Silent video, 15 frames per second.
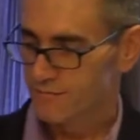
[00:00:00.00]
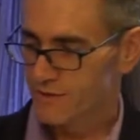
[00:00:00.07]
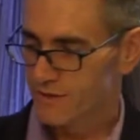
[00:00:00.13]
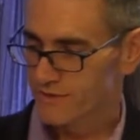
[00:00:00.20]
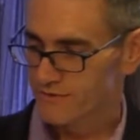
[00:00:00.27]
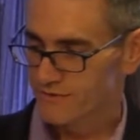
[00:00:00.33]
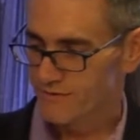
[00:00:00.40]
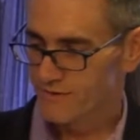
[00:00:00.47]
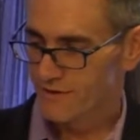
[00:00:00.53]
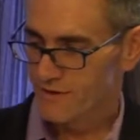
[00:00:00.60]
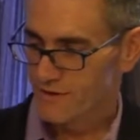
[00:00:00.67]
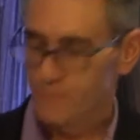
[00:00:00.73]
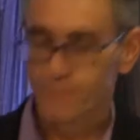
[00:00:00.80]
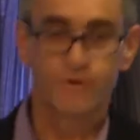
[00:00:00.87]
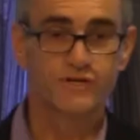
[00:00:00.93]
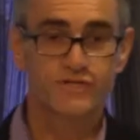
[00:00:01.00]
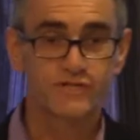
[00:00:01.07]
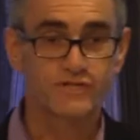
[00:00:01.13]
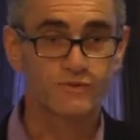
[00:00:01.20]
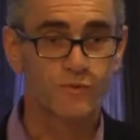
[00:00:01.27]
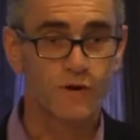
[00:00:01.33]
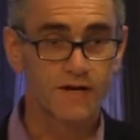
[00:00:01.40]
But
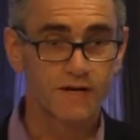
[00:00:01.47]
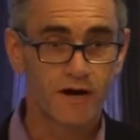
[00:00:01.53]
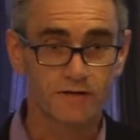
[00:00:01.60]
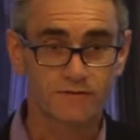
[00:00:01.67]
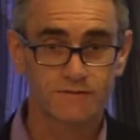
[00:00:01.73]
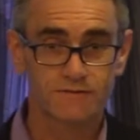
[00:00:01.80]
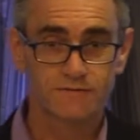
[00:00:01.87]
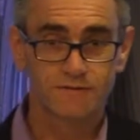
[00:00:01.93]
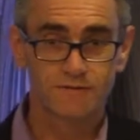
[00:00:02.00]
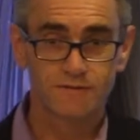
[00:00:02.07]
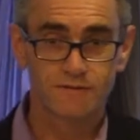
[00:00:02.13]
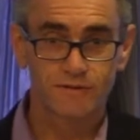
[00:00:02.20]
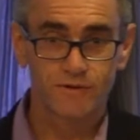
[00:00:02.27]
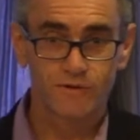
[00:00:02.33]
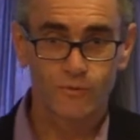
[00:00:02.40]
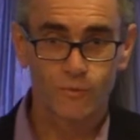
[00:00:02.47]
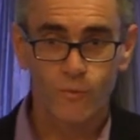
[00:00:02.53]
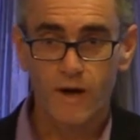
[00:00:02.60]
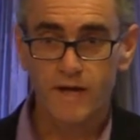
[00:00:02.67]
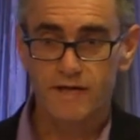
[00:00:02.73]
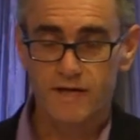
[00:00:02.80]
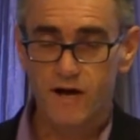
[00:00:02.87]
bridges, why not?
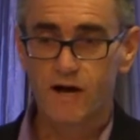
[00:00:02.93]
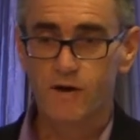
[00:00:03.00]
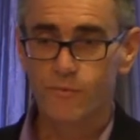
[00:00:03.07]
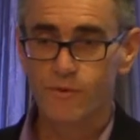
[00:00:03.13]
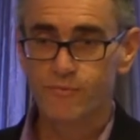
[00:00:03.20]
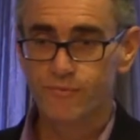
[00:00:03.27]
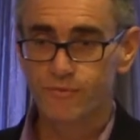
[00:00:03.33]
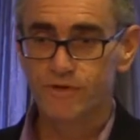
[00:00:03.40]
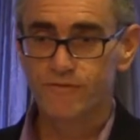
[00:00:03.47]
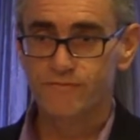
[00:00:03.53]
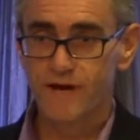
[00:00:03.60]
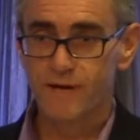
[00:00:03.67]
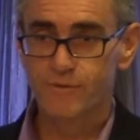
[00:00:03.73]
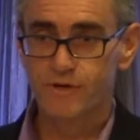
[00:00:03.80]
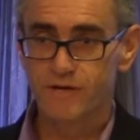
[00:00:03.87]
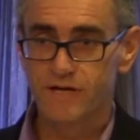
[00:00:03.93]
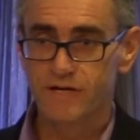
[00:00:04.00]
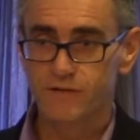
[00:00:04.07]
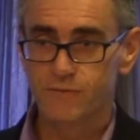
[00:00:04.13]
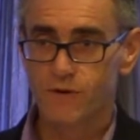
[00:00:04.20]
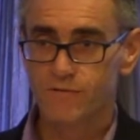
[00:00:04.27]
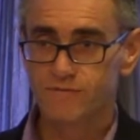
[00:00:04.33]
Why can't we prefabricate
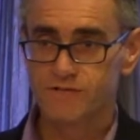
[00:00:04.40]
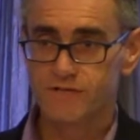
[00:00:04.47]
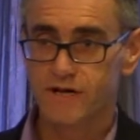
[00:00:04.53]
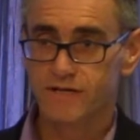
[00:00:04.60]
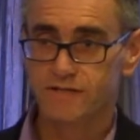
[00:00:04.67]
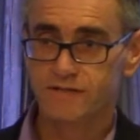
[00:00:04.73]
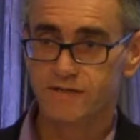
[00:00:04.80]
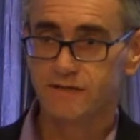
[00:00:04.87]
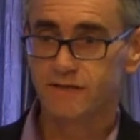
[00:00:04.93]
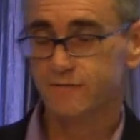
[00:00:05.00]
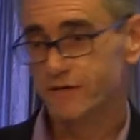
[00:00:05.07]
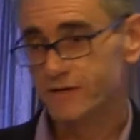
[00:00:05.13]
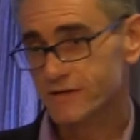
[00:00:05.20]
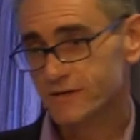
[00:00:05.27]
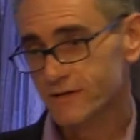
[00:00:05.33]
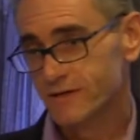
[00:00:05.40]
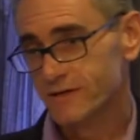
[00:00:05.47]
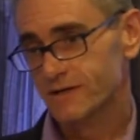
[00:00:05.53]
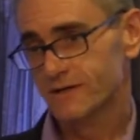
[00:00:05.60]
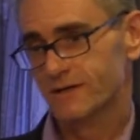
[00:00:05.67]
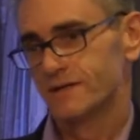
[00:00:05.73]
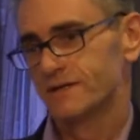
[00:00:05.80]
them off-site? And I'm going to
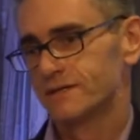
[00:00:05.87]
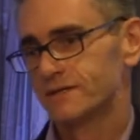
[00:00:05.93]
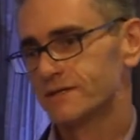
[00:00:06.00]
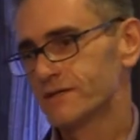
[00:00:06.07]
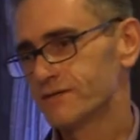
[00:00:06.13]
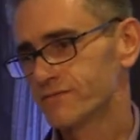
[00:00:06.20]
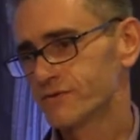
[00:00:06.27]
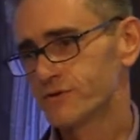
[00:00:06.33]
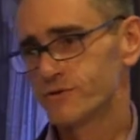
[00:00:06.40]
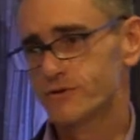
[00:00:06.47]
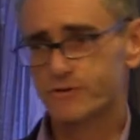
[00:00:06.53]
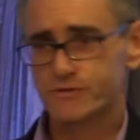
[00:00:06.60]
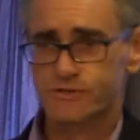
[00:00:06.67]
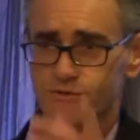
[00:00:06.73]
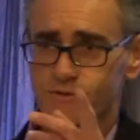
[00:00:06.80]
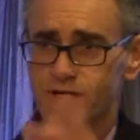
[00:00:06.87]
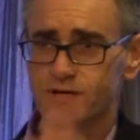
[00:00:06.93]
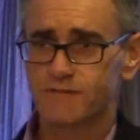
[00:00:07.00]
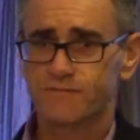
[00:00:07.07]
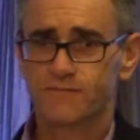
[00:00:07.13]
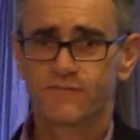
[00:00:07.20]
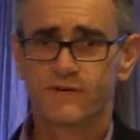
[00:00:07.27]
give kudos to
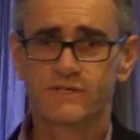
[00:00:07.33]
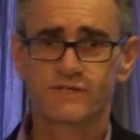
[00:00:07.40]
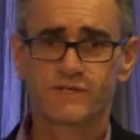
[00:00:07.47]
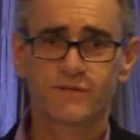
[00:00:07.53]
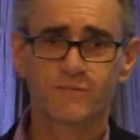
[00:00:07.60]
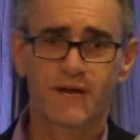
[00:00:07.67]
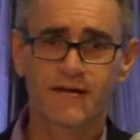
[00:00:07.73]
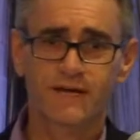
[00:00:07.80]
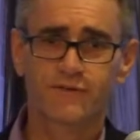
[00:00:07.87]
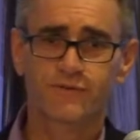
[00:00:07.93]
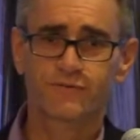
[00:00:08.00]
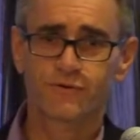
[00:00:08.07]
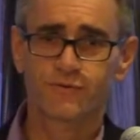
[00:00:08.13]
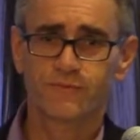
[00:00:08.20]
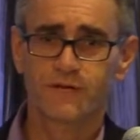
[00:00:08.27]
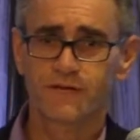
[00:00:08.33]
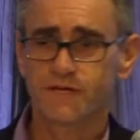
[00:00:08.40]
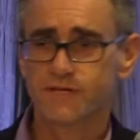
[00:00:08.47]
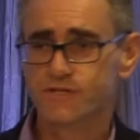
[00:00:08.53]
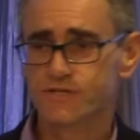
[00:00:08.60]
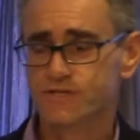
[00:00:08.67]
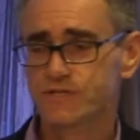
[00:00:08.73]
our friends at the back of the room there.
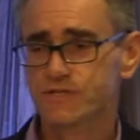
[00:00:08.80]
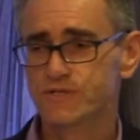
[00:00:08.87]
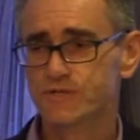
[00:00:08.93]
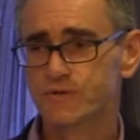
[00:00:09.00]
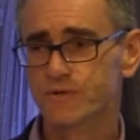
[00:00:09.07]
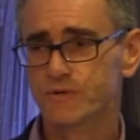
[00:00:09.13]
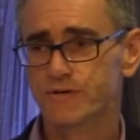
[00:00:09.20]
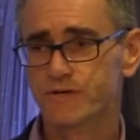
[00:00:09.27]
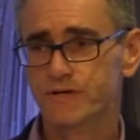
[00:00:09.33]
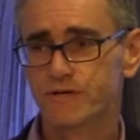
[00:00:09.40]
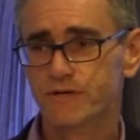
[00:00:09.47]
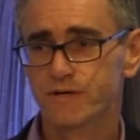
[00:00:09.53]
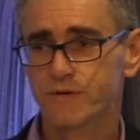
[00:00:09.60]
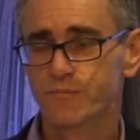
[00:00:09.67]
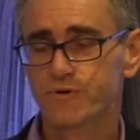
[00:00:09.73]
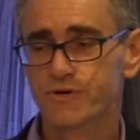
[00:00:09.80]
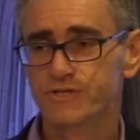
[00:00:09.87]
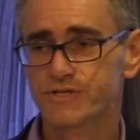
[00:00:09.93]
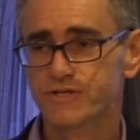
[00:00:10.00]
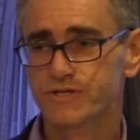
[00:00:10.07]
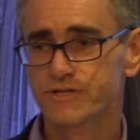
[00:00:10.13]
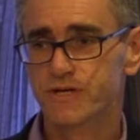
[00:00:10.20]
They just installed a
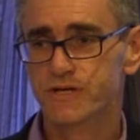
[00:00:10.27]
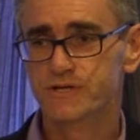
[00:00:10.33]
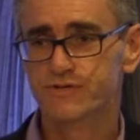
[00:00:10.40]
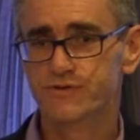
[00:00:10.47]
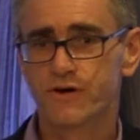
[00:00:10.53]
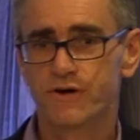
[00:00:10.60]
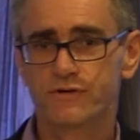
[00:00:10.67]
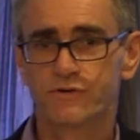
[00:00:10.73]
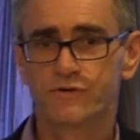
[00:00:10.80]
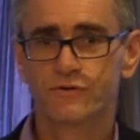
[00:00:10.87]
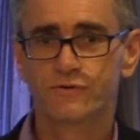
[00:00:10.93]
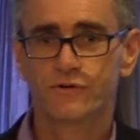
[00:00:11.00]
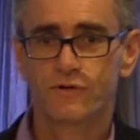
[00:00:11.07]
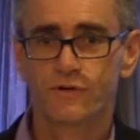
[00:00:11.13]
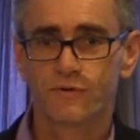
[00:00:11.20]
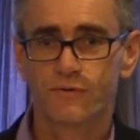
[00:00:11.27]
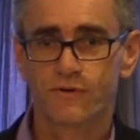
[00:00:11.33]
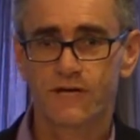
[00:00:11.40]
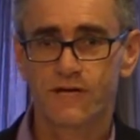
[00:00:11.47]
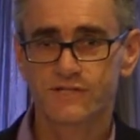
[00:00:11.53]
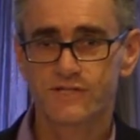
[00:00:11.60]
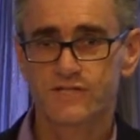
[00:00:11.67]
bridge in Toronto where
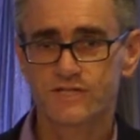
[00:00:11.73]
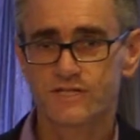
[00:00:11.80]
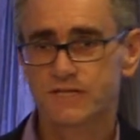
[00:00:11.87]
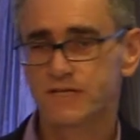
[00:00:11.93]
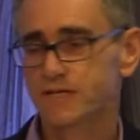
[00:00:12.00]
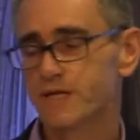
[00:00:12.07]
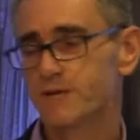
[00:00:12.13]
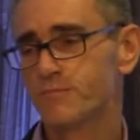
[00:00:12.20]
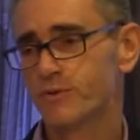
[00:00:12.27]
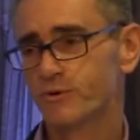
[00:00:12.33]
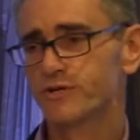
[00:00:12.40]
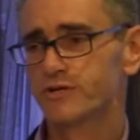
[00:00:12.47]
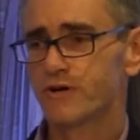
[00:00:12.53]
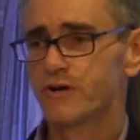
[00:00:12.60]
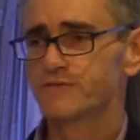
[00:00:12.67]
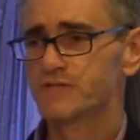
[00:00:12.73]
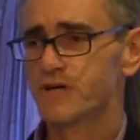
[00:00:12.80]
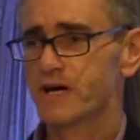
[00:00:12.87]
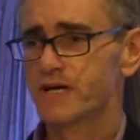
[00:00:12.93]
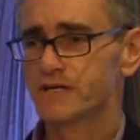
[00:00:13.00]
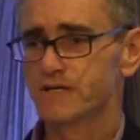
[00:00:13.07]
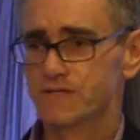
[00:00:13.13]
they actually they built it
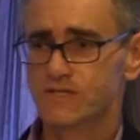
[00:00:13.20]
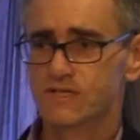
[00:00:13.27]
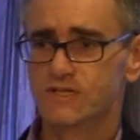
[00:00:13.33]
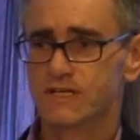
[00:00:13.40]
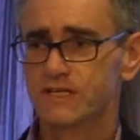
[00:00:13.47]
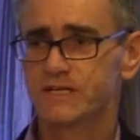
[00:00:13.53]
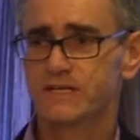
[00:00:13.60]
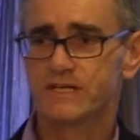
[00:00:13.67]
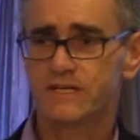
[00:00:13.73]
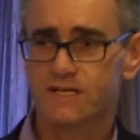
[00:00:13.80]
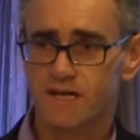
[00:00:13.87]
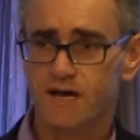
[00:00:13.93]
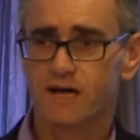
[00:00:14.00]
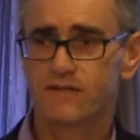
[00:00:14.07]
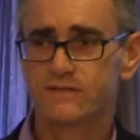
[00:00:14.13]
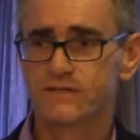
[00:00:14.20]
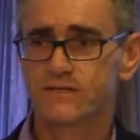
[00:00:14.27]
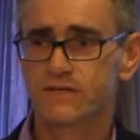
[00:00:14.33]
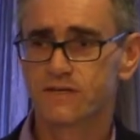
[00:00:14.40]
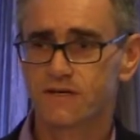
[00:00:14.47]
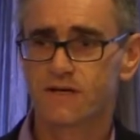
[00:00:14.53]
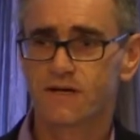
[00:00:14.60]
off-site and slid it in under
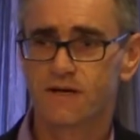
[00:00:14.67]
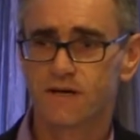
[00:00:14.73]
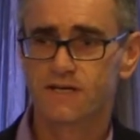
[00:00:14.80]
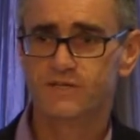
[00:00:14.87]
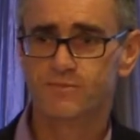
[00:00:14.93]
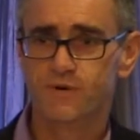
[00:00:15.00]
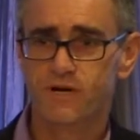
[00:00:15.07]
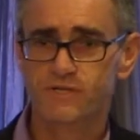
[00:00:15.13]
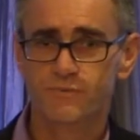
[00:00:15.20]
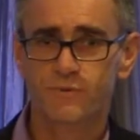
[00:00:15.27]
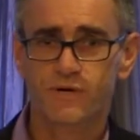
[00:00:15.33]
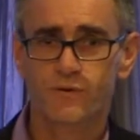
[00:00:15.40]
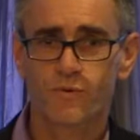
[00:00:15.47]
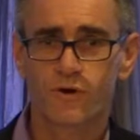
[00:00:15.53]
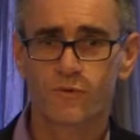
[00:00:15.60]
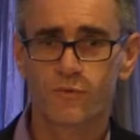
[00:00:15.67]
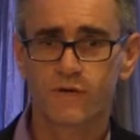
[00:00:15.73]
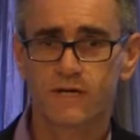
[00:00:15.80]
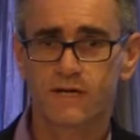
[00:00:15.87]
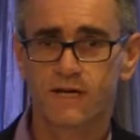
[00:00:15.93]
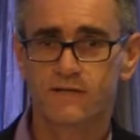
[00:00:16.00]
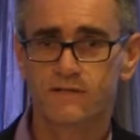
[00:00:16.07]
the expressway one
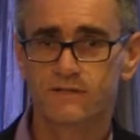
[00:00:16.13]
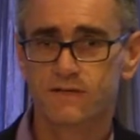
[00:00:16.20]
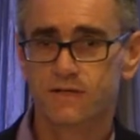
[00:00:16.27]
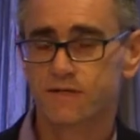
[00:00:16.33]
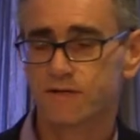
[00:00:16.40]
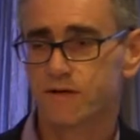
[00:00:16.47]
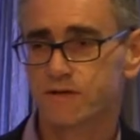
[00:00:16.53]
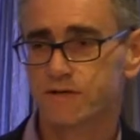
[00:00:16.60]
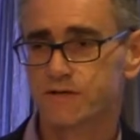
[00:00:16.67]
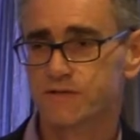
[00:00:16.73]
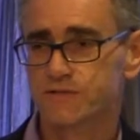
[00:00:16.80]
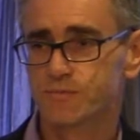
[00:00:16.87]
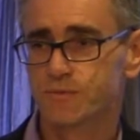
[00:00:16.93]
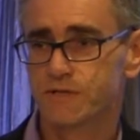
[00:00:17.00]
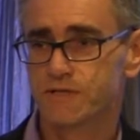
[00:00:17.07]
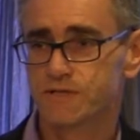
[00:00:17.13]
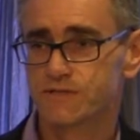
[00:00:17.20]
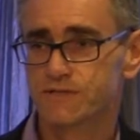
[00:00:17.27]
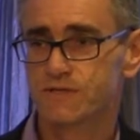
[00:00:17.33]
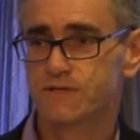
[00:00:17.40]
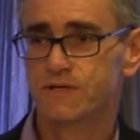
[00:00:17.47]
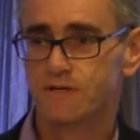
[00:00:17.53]
weekend and got it into
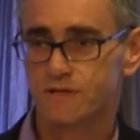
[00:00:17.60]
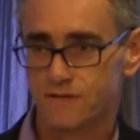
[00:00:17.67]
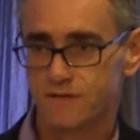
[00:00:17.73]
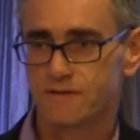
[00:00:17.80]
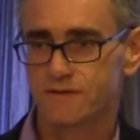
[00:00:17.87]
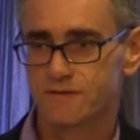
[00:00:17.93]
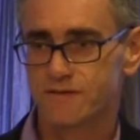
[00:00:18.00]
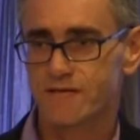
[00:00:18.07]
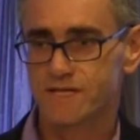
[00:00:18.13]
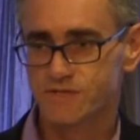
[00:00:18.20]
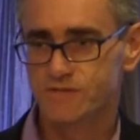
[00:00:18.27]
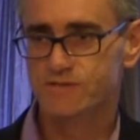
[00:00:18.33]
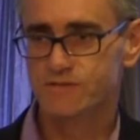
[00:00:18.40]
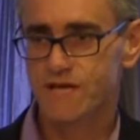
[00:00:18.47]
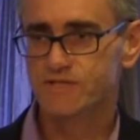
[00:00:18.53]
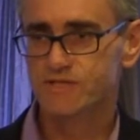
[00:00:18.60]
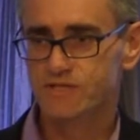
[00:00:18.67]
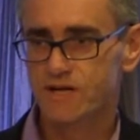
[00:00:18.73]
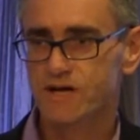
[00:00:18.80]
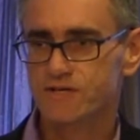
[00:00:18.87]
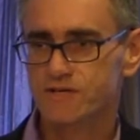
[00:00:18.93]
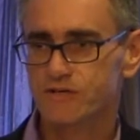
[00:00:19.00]
place. That's
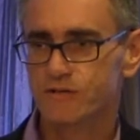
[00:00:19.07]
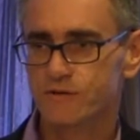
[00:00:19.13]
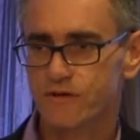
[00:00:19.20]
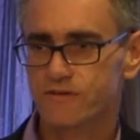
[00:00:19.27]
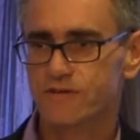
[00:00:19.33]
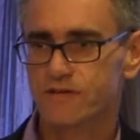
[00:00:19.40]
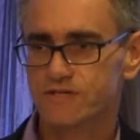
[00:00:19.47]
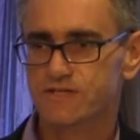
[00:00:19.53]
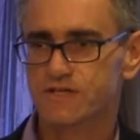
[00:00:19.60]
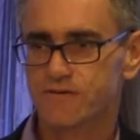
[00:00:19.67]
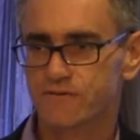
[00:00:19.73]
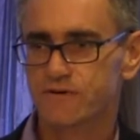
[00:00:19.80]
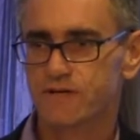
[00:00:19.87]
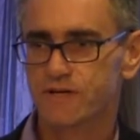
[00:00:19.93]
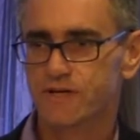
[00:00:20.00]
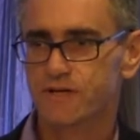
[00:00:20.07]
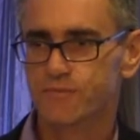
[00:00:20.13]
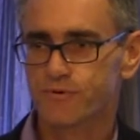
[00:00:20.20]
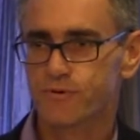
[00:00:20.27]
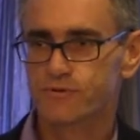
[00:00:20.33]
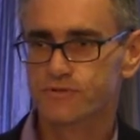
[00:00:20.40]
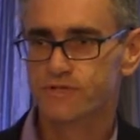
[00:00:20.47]
starting to look at things differently and
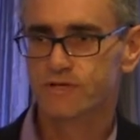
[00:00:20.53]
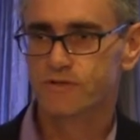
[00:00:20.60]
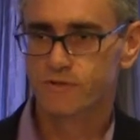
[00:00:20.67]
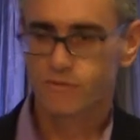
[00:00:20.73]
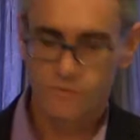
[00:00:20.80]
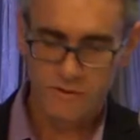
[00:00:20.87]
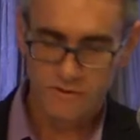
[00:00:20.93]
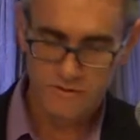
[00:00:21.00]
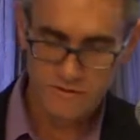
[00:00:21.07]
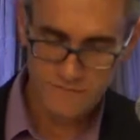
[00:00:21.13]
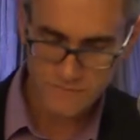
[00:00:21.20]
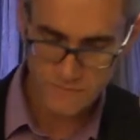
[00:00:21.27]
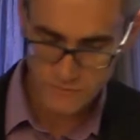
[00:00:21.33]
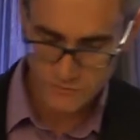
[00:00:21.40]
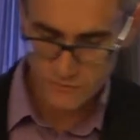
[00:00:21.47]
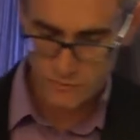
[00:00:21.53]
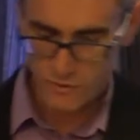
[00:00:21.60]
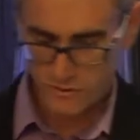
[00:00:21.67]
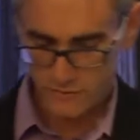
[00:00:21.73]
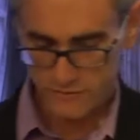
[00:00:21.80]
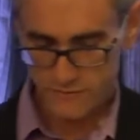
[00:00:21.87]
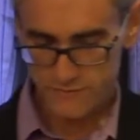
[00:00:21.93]
approaching the world
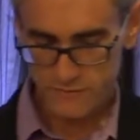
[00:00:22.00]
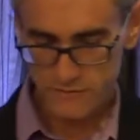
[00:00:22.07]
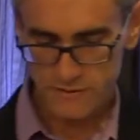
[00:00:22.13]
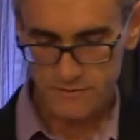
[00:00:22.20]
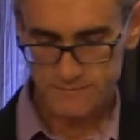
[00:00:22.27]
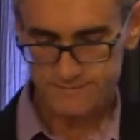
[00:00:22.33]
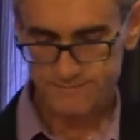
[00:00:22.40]
differently.